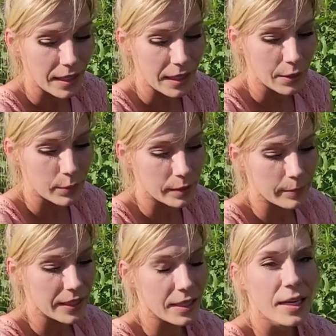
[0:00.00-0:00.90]
it will
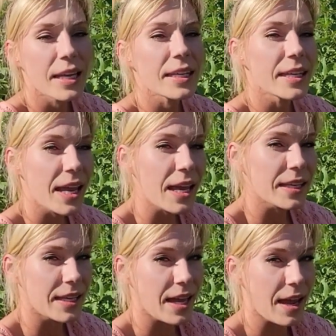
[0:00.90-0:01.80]
be
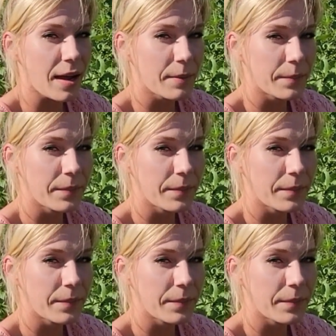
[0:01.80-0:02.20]
yeye.